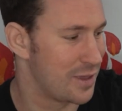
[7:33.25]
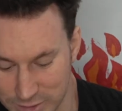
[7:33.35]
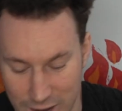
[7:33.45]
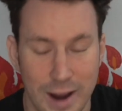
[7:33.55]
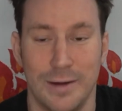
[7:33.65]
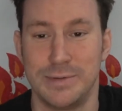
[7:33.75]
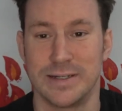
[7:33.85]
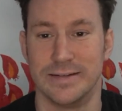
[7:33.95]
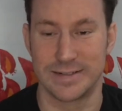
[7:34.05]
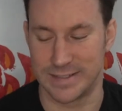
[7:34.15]
So yeah, I'm
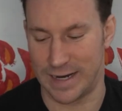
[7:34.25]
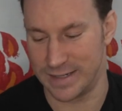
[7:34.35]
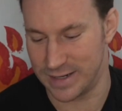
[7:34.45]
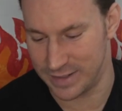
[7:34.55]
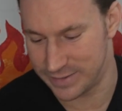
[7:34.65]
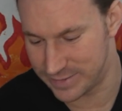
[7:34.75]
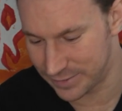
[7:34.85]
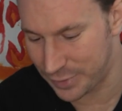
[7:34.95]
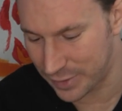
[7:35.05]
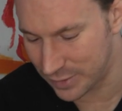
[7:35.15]
still excited. I still think